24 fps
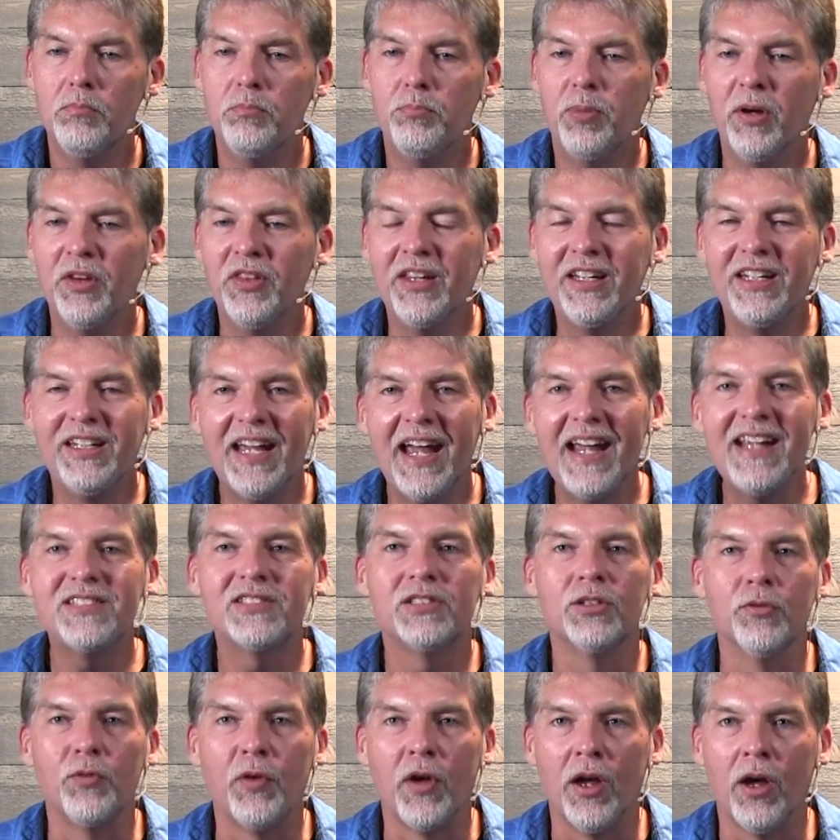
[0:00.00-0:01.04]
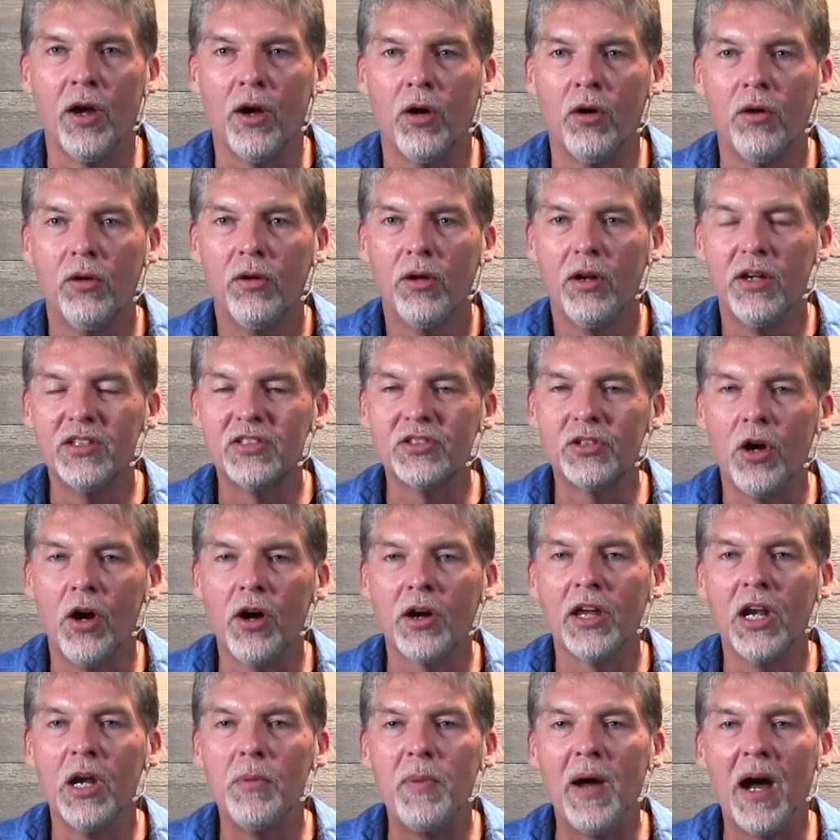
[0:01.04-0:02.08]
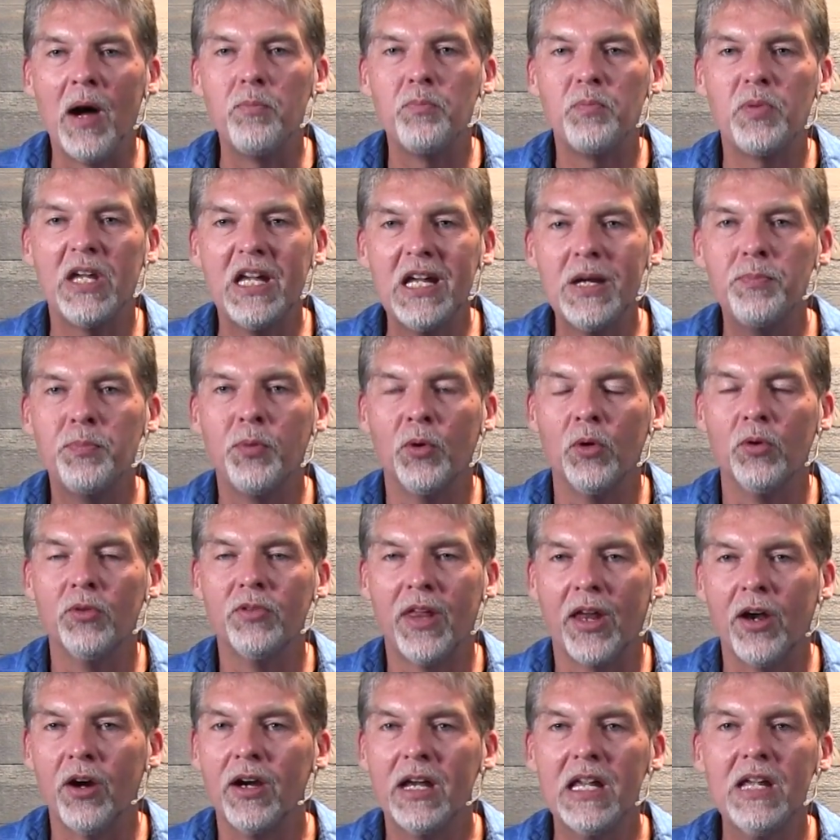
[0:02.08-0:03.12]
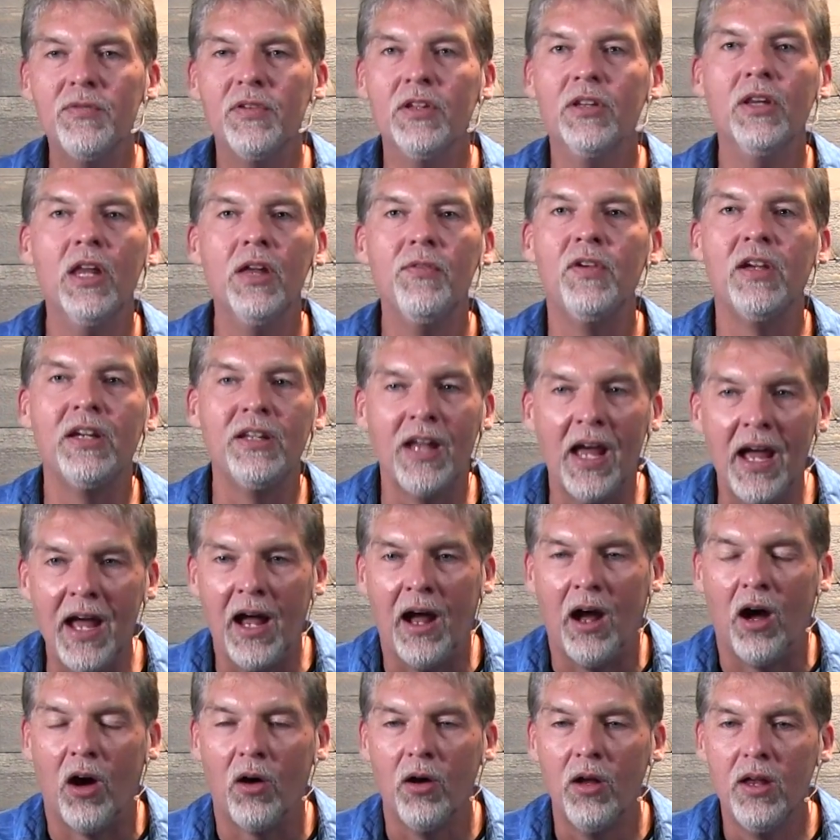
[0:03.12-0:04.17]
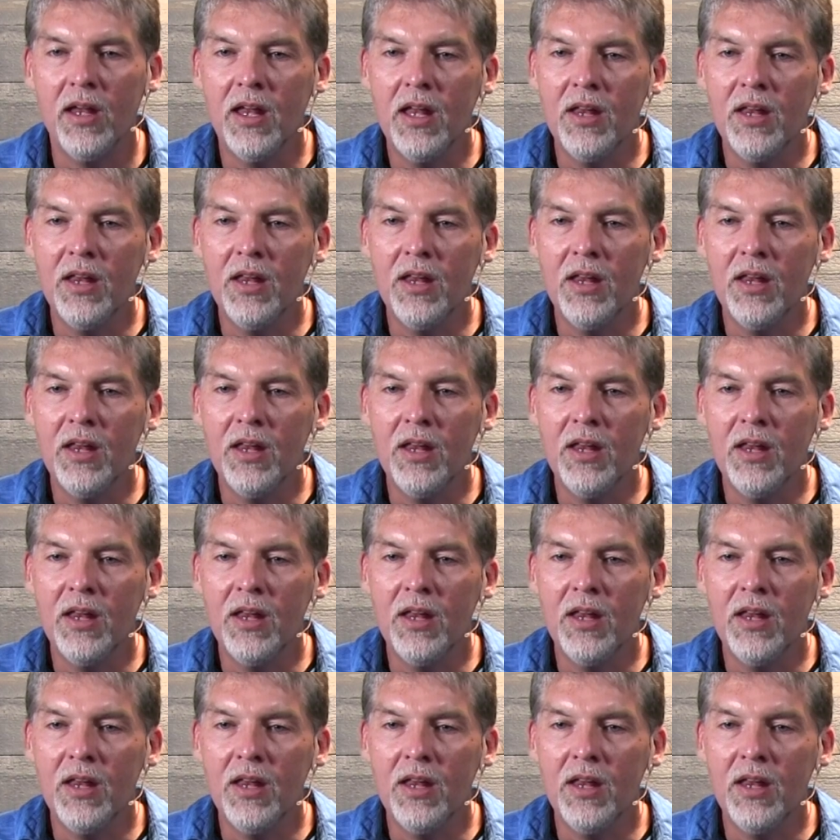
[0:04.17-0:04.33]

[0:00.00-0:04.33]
But the gates of hell is talking about people that are even living now